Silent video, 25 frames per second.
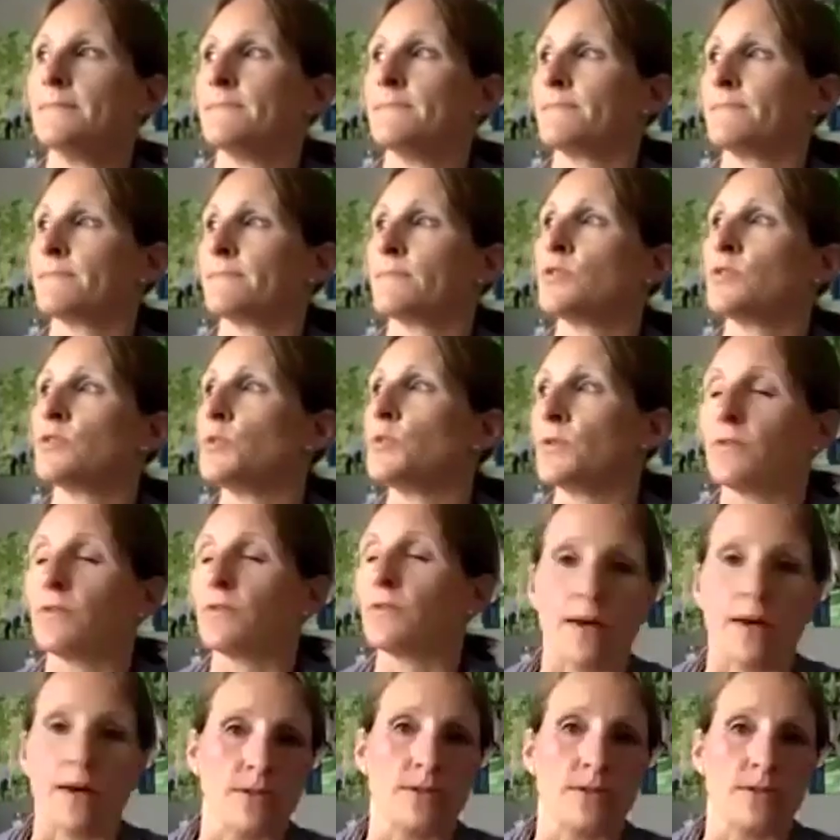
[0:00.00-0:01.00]
Super
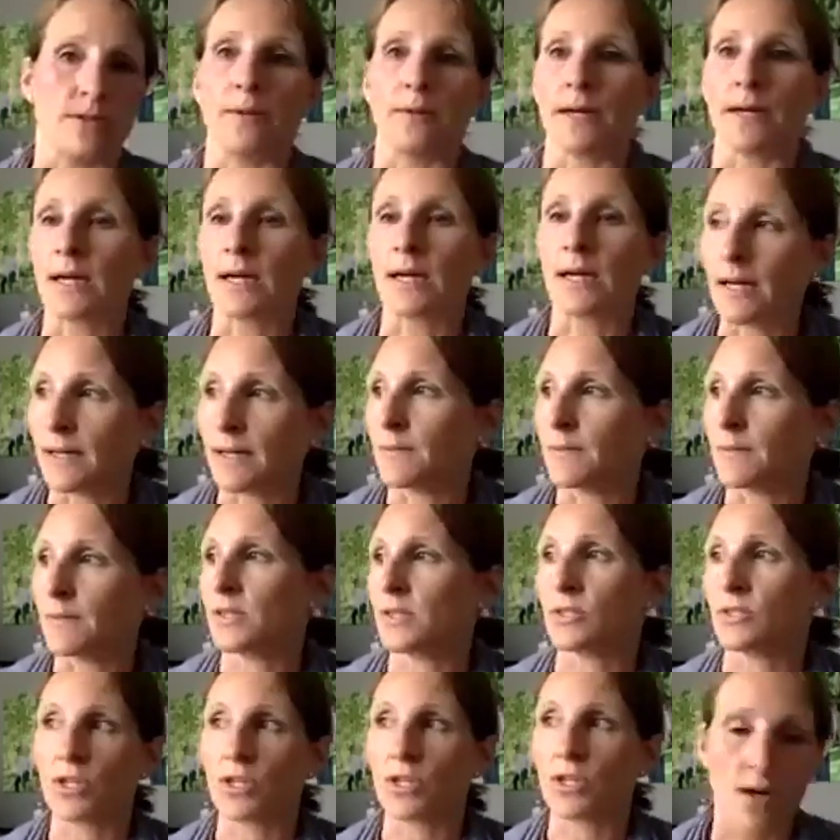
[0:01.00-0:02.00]
Value, our Cubs, our
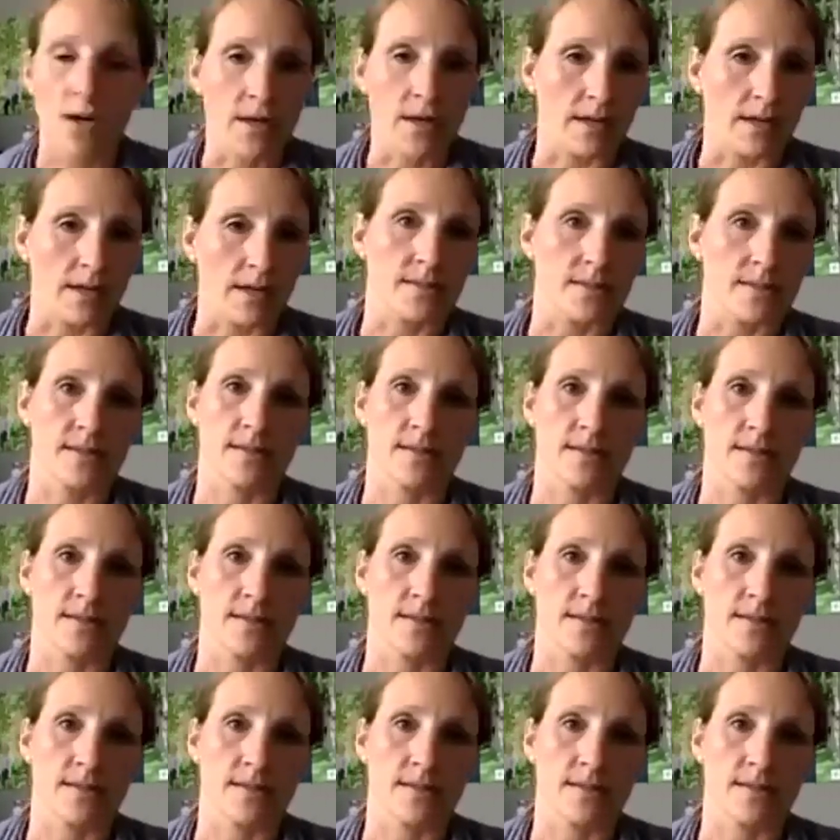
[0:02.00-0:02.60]
Targets,